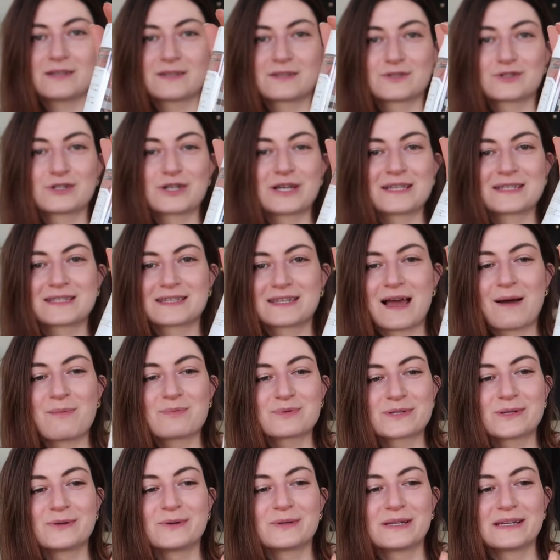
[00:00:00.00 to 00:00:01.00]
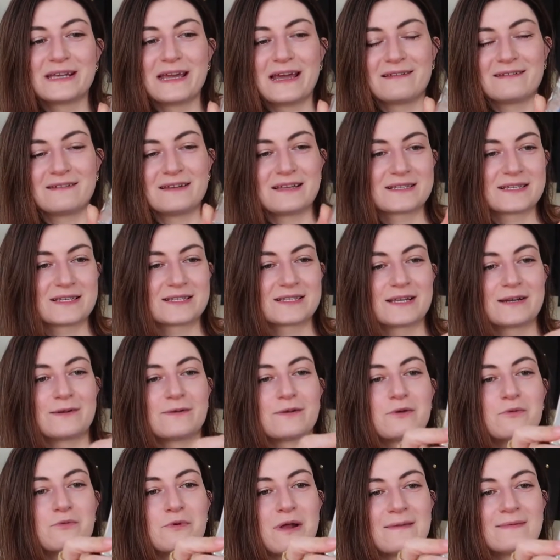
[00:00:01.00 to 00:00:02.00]
it's just absolutely
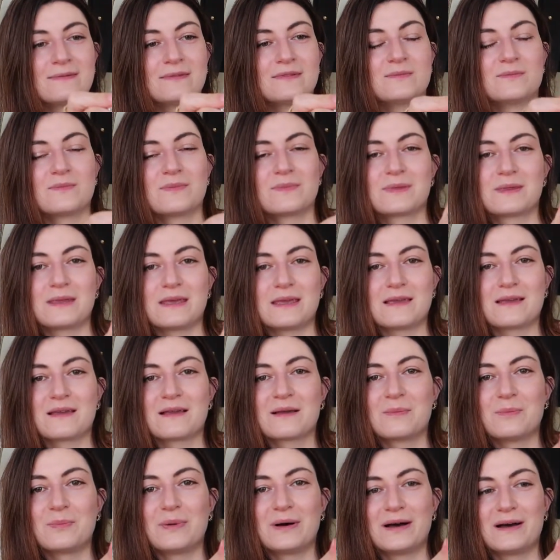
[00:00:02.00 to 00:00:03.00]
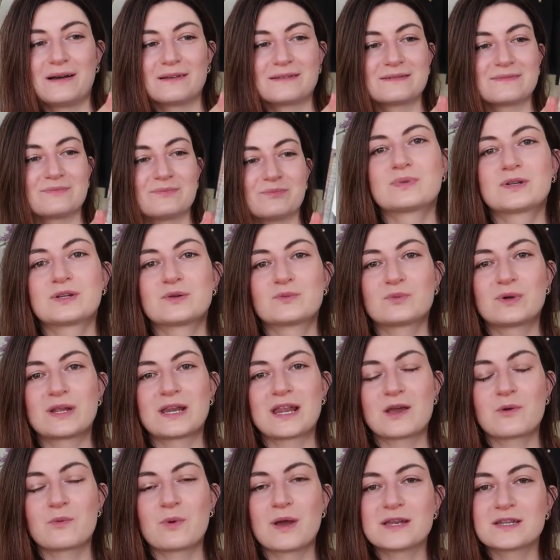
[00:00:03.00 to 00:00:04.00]
unnecessary random thing but, but
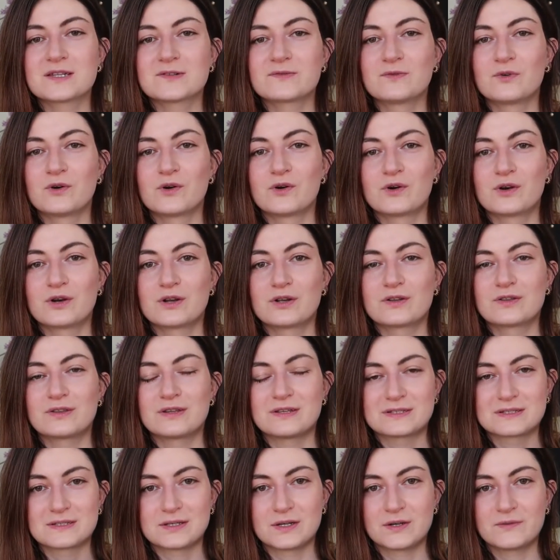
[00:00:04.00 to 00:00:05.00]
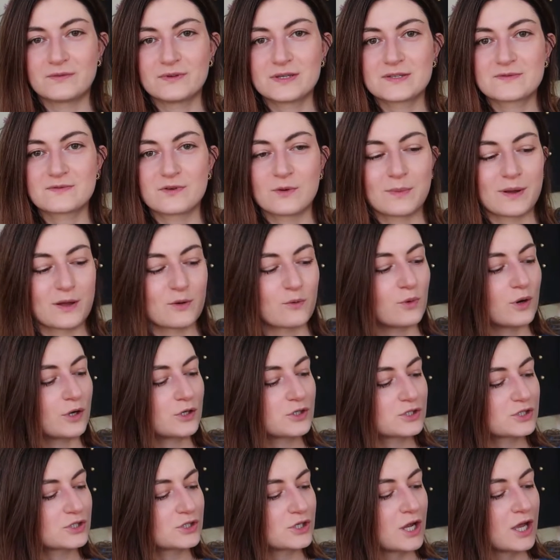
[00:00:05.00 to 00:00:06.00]
when I went for the service for my
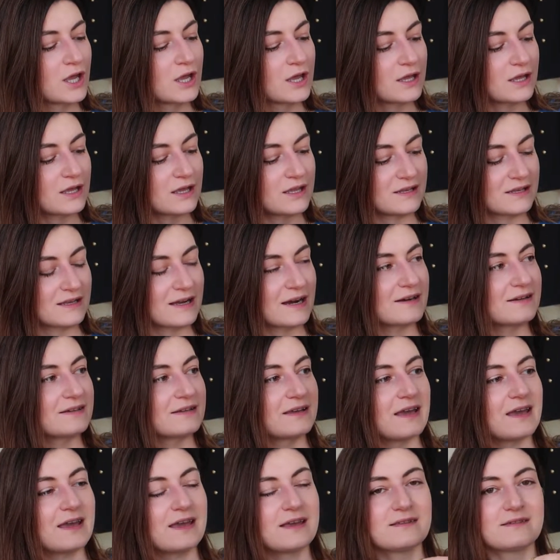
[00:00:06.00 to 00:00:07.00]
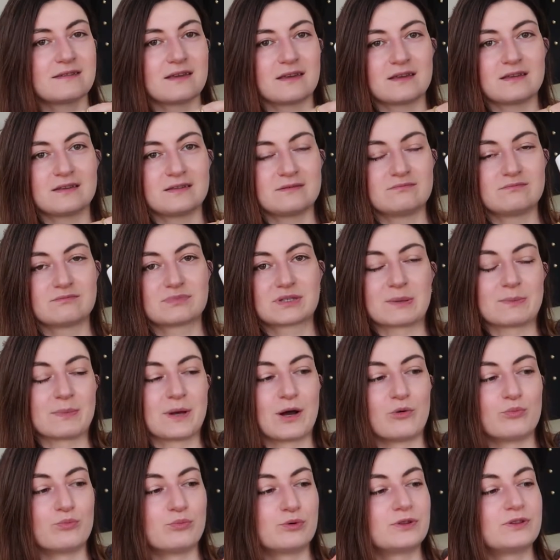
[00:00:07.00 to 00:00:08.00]
watch in Cartier, they
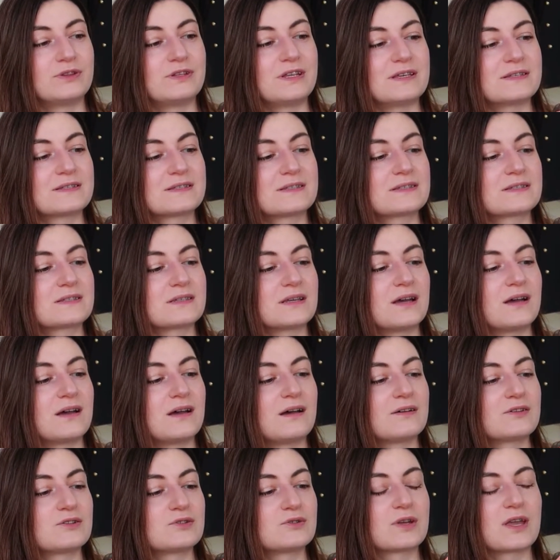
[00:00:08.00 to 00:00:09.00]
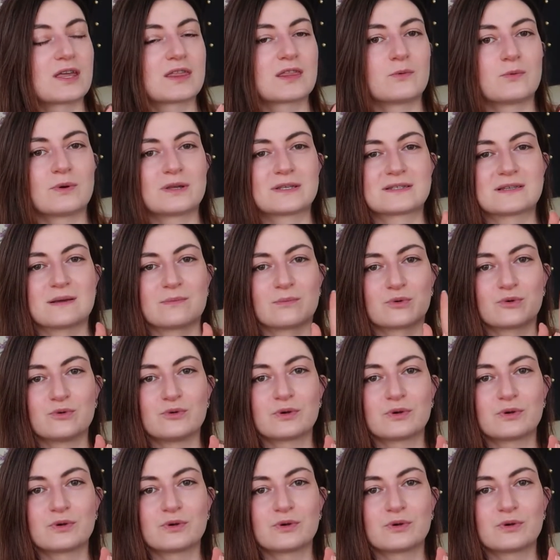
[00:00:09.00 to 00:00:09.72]
somehow put this uh, together with some